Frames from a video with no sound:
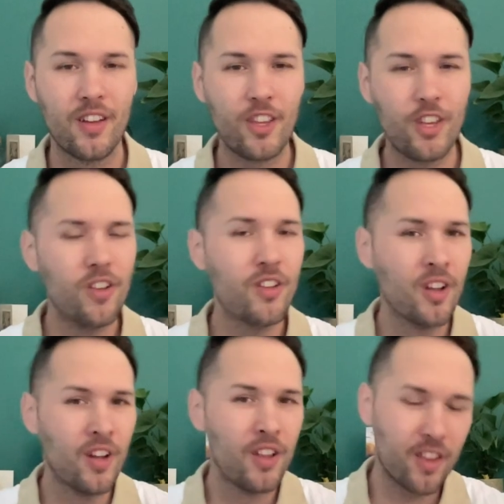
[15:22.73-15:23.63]
The
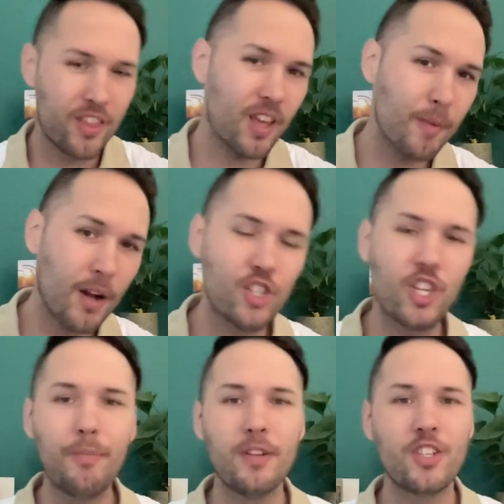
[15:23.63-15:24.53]
thing about
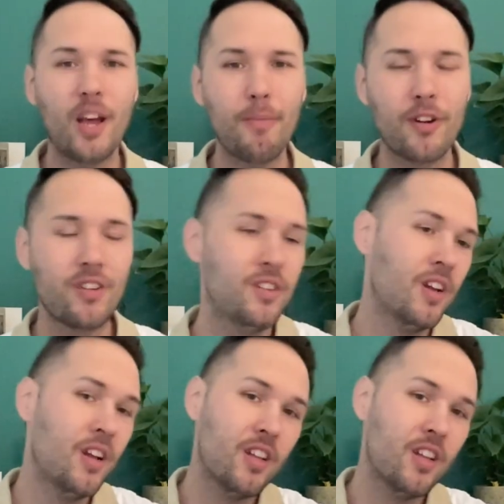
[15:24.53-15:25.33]
sheep and shepherd,